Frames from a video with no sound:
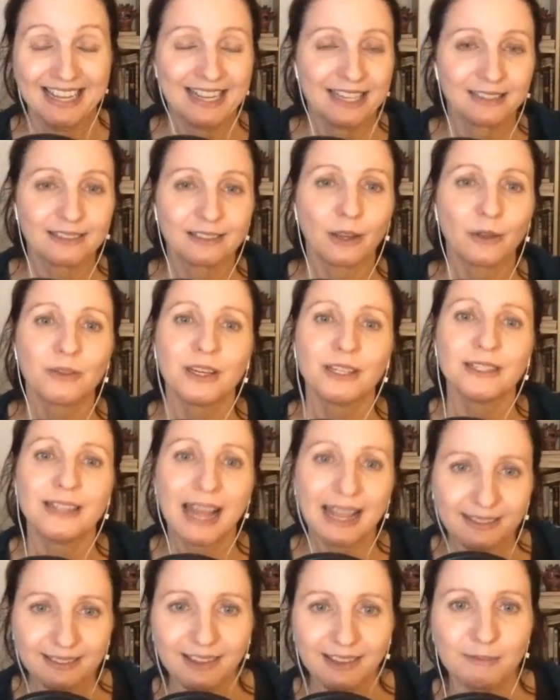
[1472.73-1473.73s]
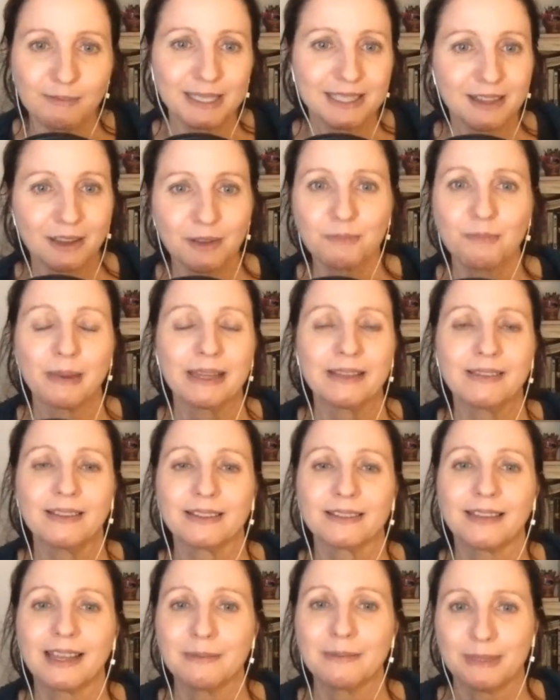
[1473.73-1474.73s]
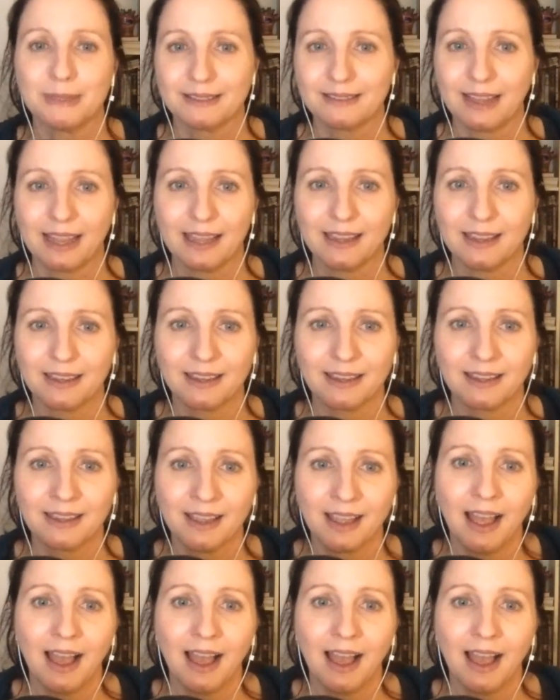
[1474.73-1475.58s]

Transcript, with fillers: so that next time I don't make that same mistake.